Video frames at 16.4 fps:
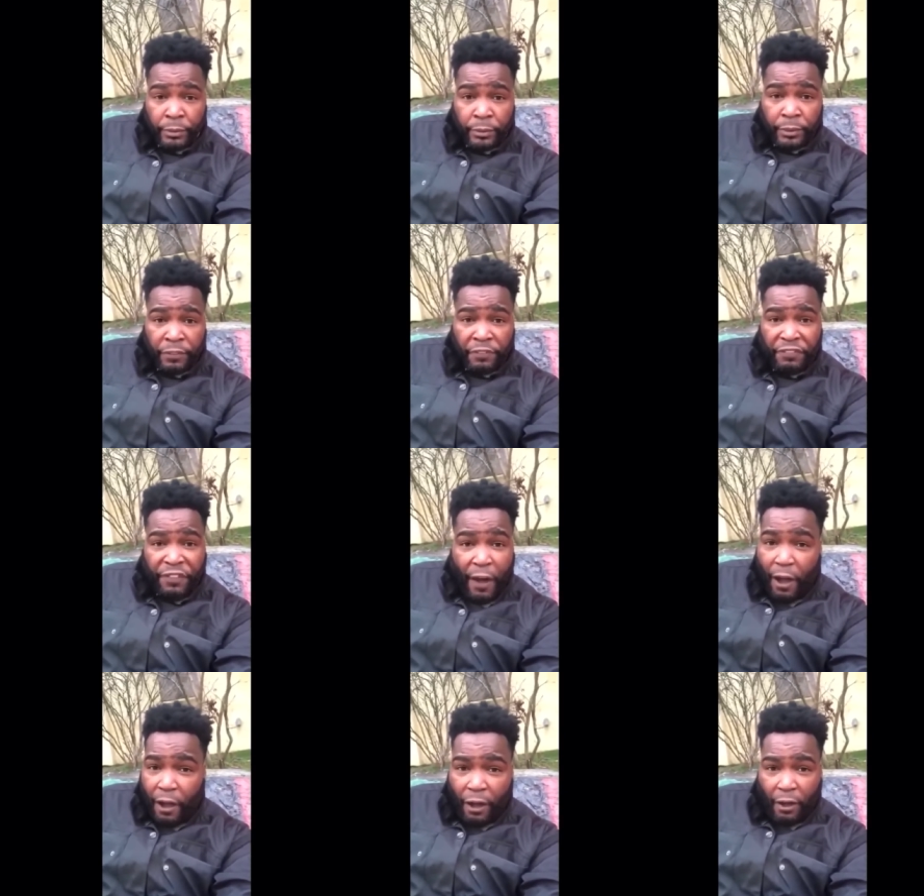
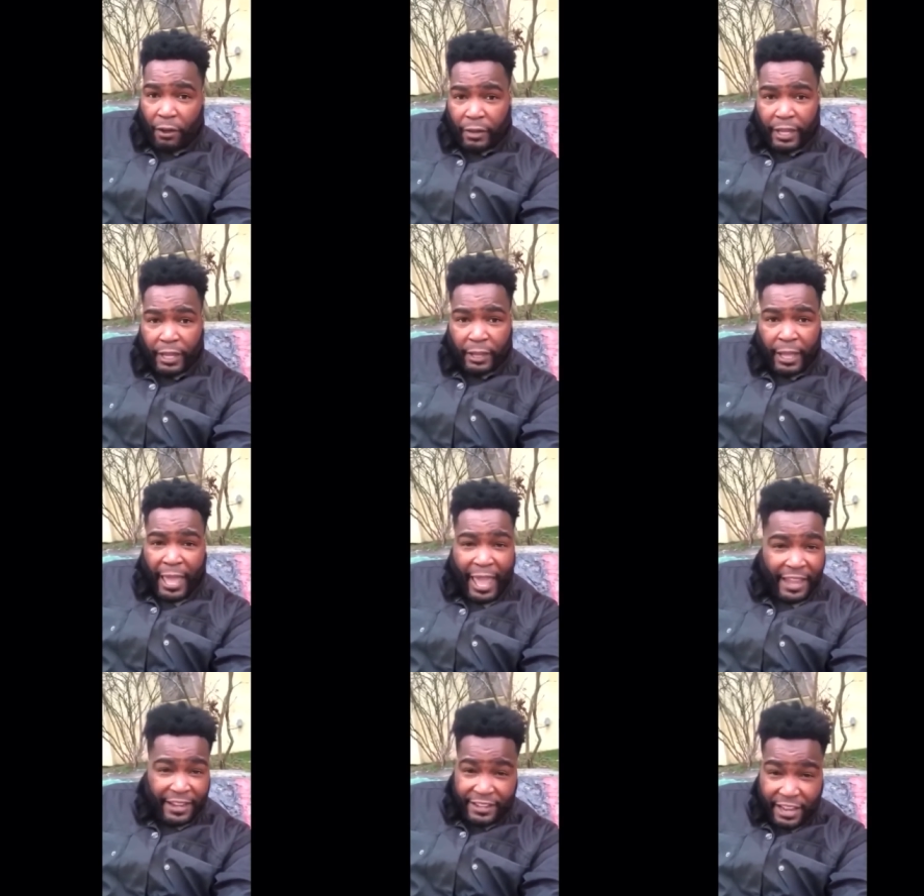fog
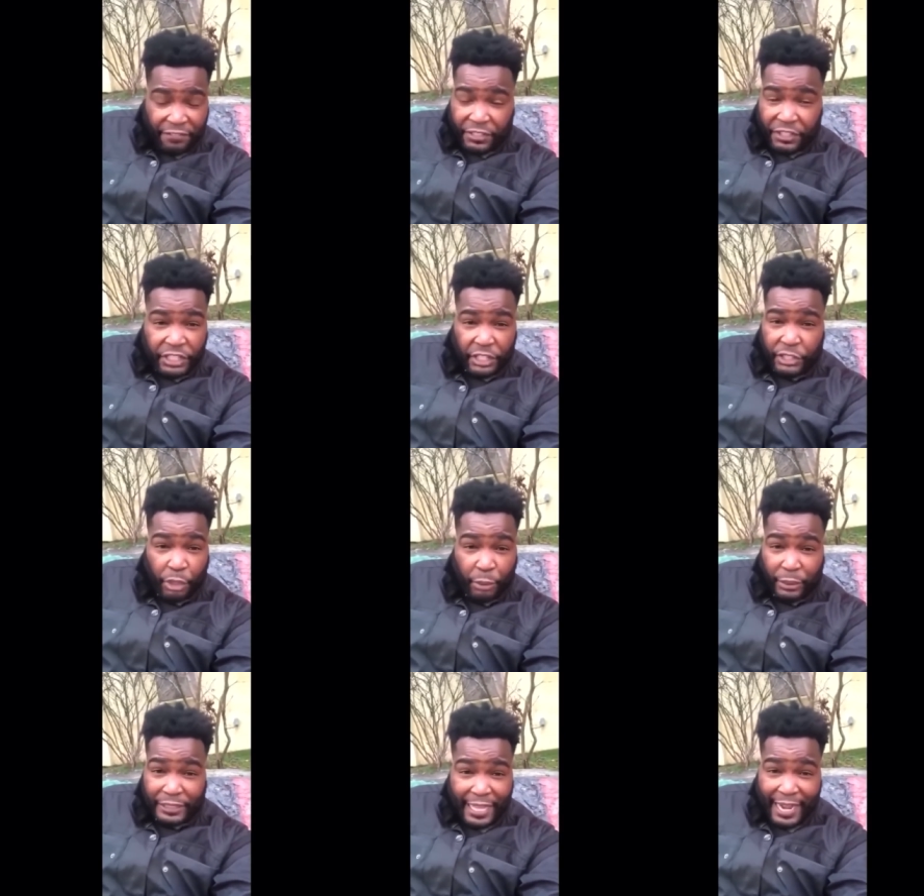had nothing to
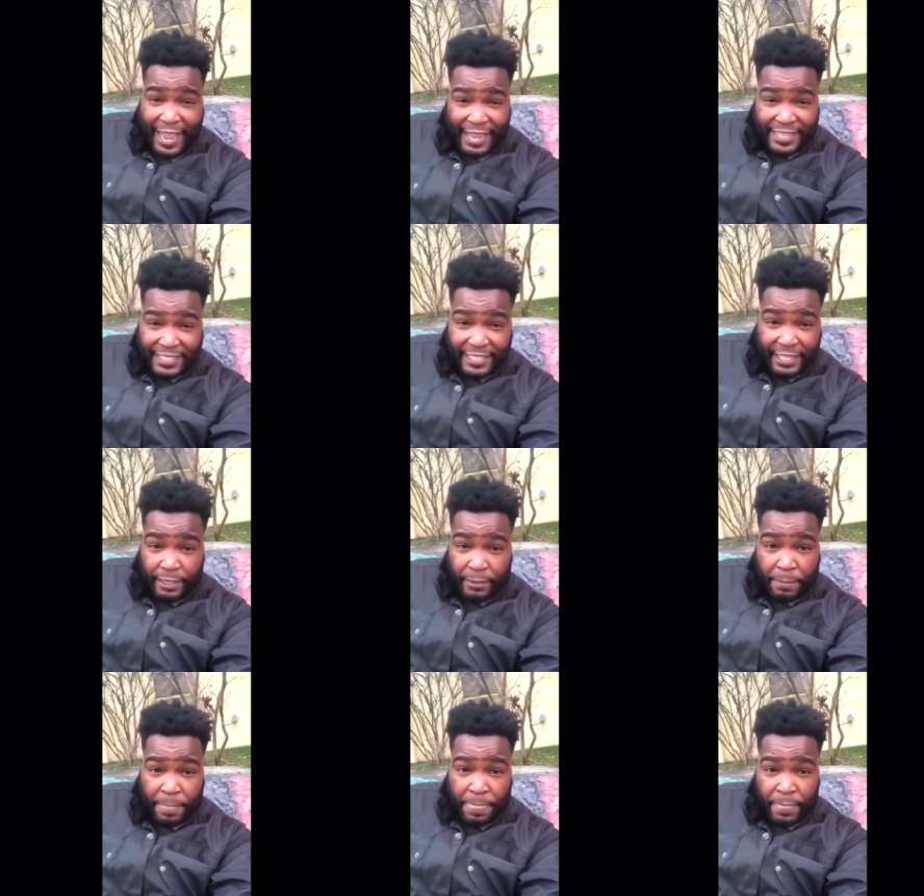do with that accident.